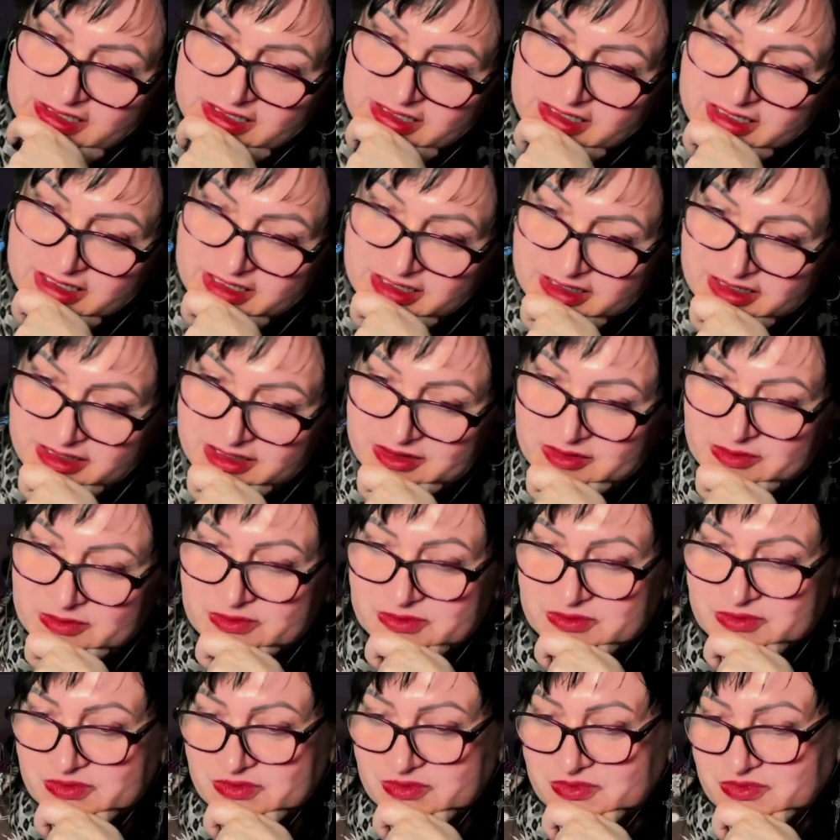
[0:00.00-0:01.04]
Thank
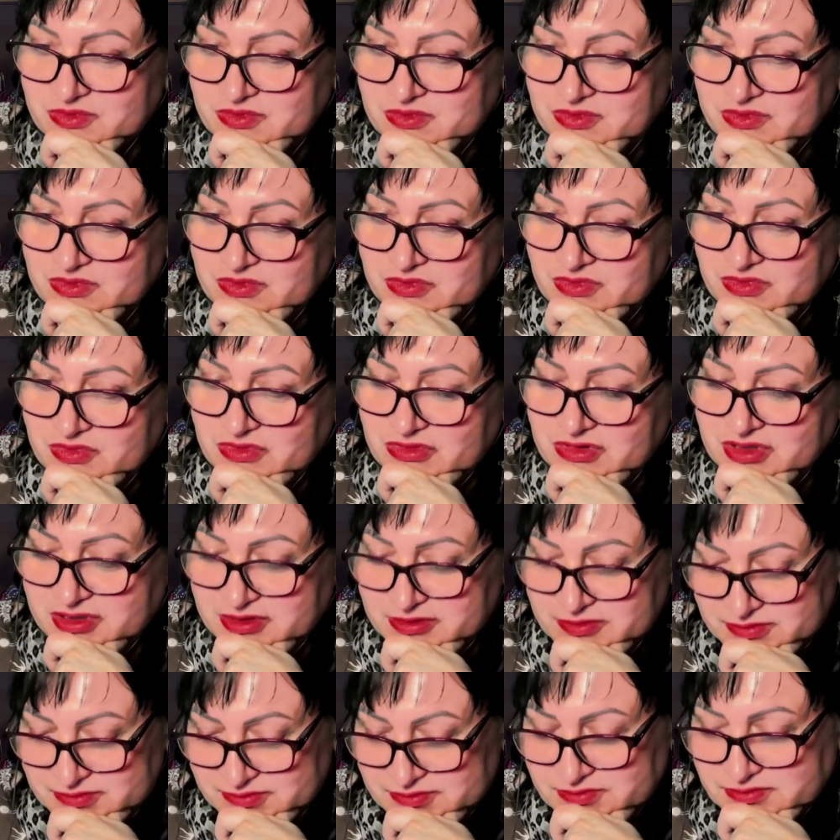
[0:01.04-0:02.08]
you. I
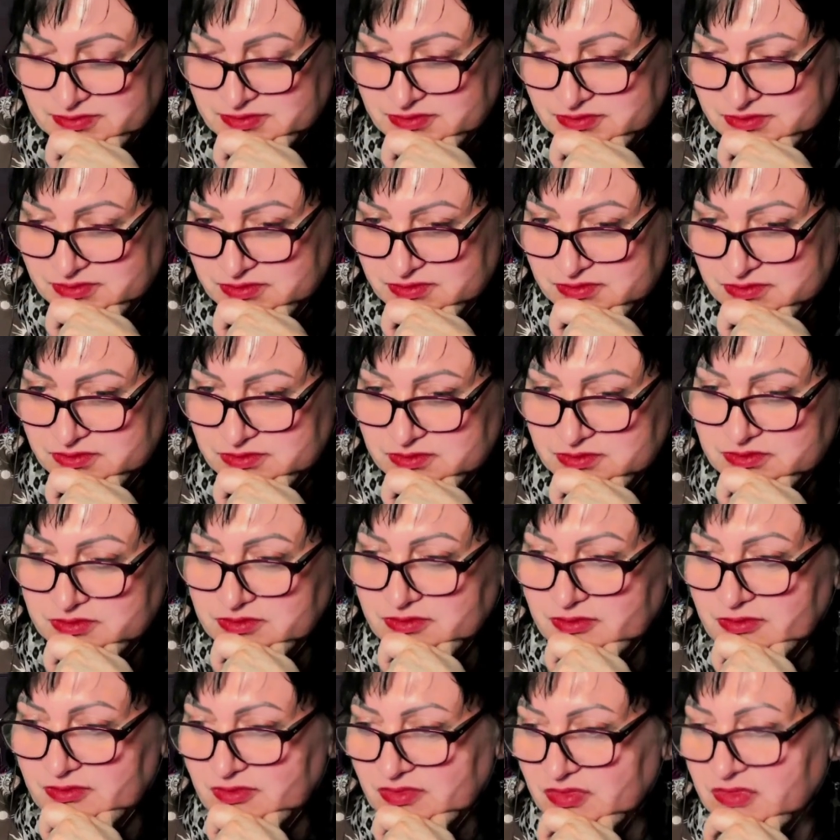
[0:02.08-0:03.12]
really do appreciate that. I
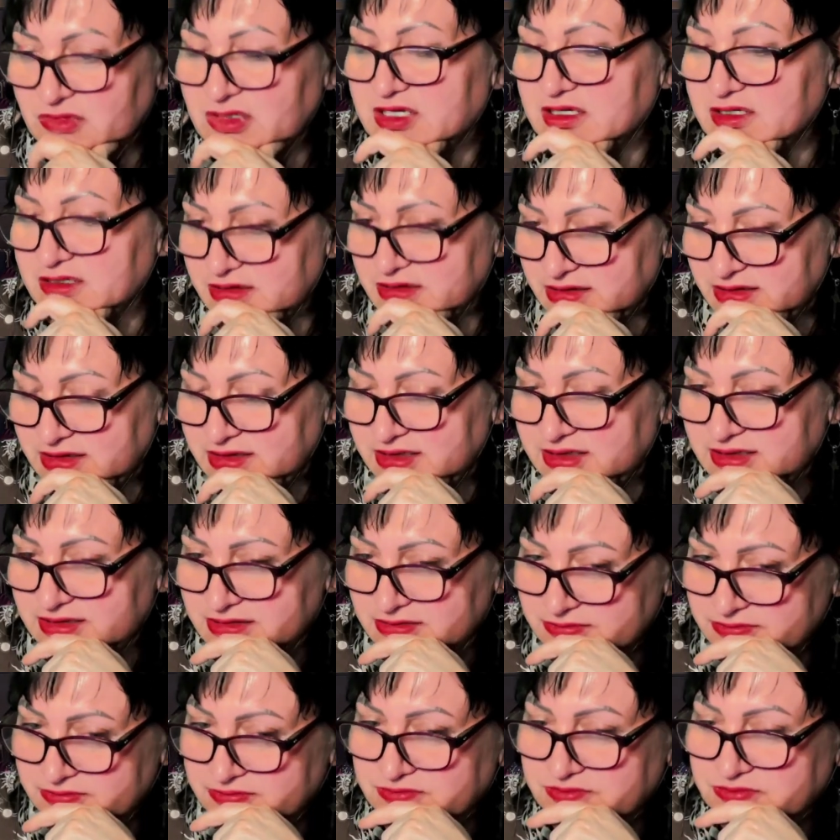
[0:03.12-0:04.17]
mean, you know,
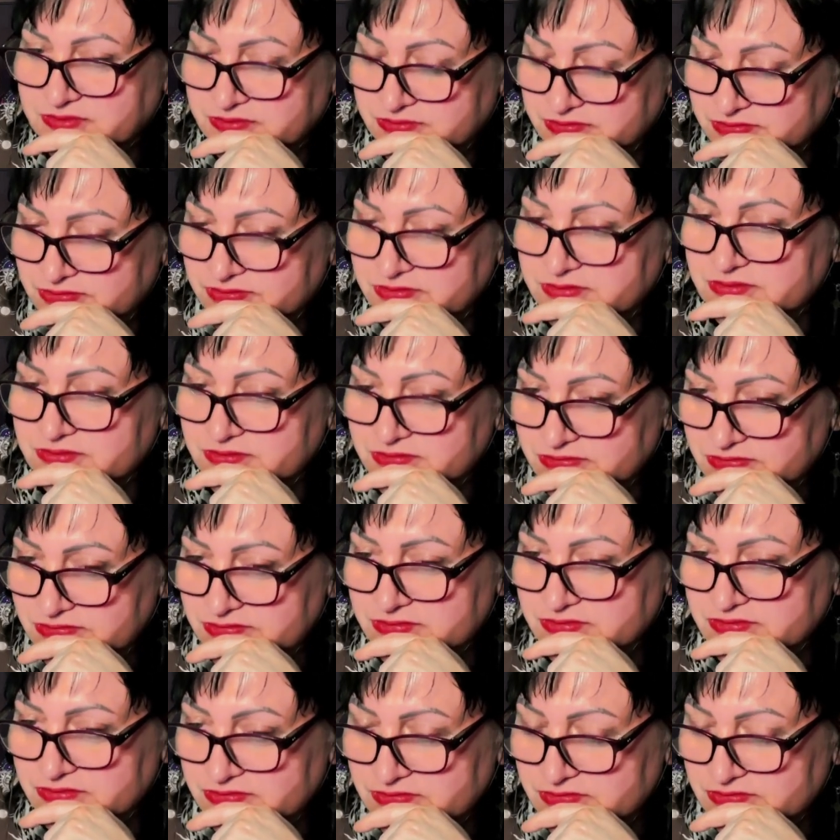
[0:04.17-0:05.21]

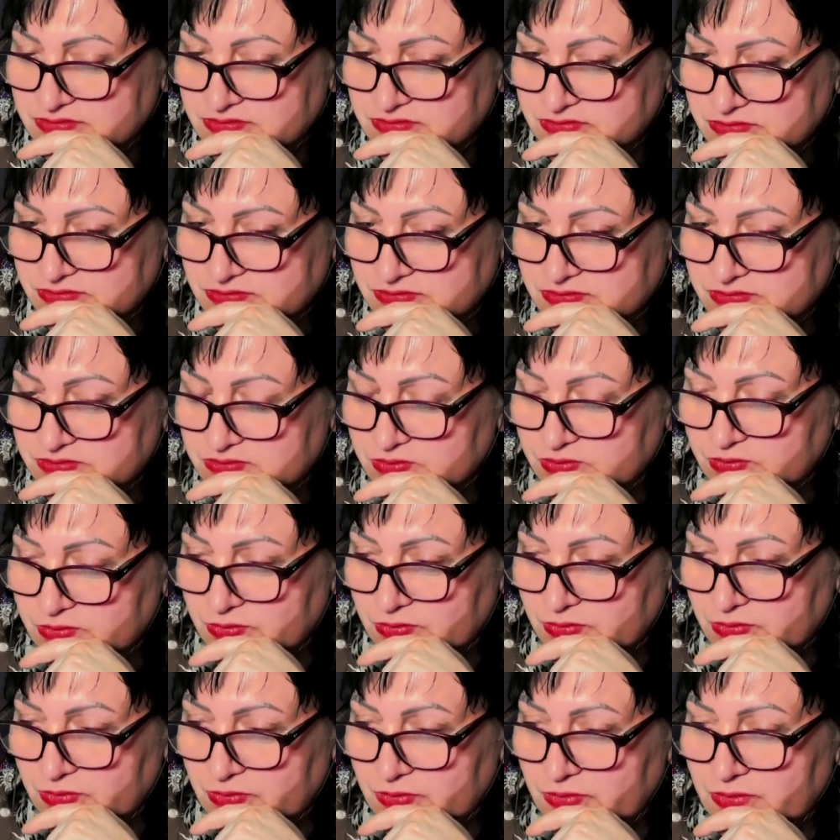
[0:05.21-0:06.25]
I'm not doing
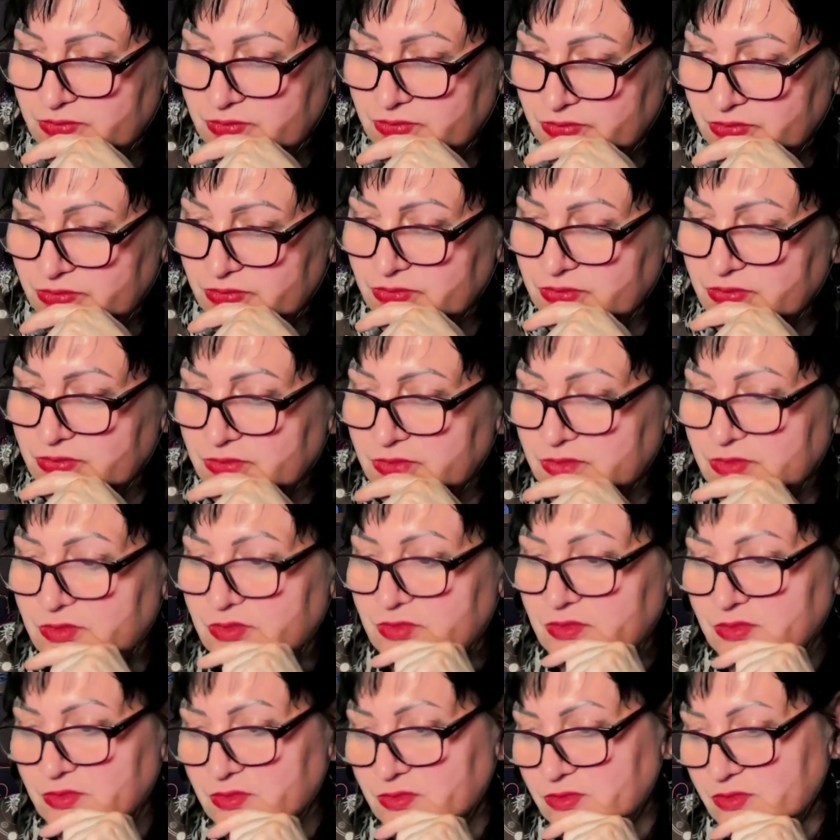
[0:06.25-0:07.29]
this for
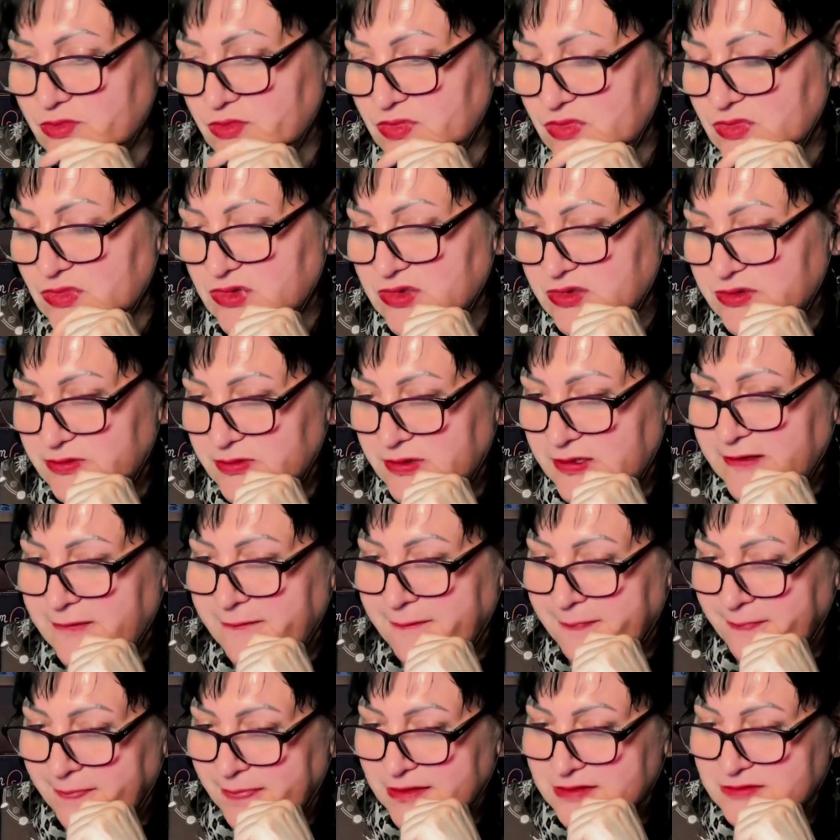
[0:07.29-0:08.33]
the thanks or the
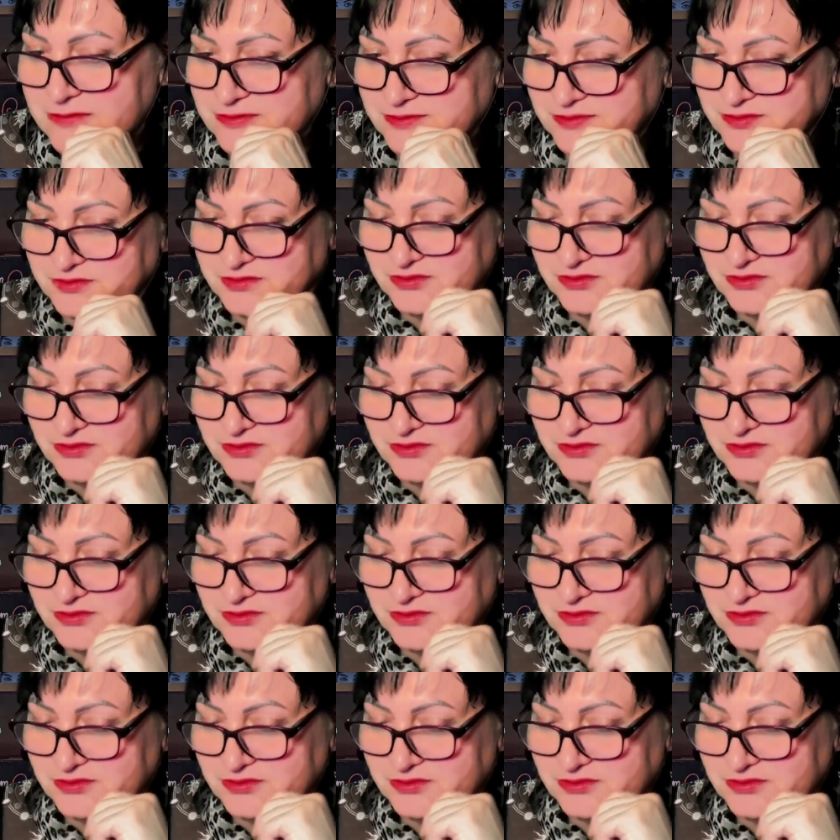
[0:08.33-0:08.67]
appreciation.